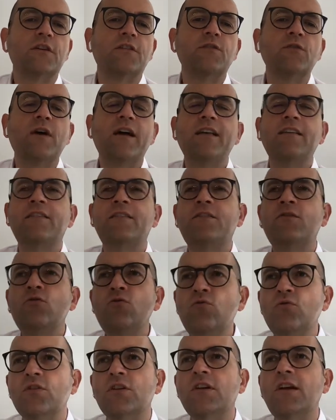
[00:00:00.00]
So, as
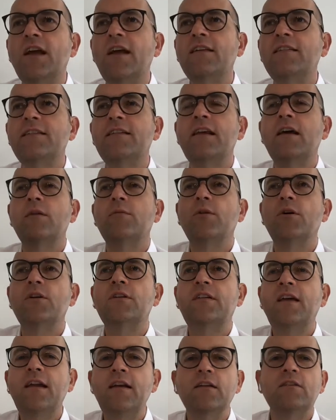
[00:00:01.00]
soon as there were
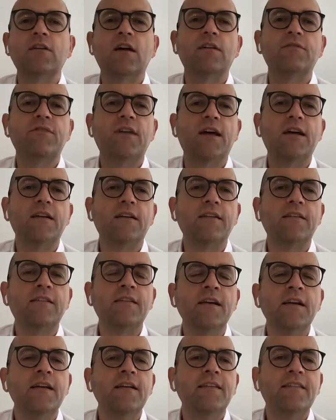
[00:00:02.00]
telegraph
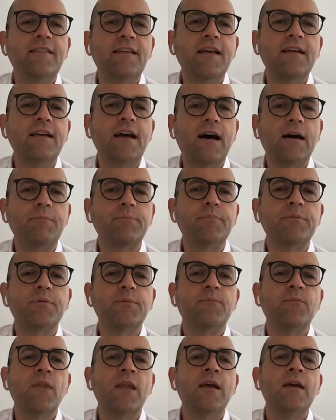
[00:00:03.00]
lines set up,
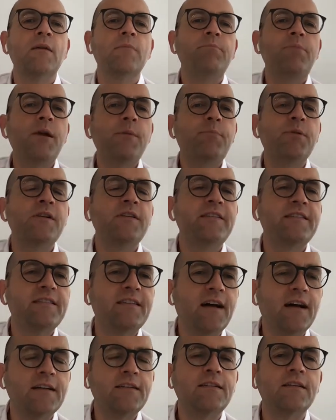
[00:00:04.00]
people
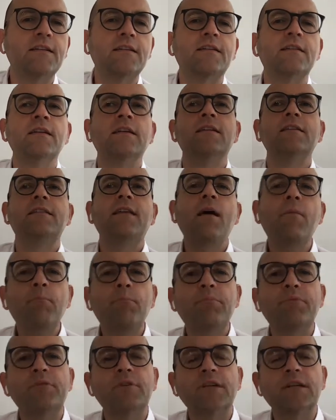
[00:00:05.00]
started
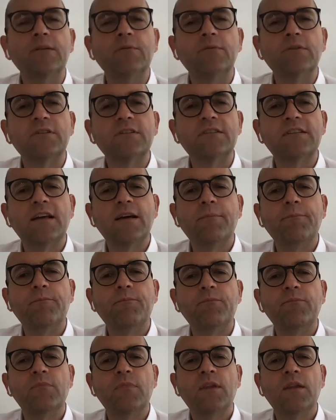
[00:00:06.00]
tampering with them.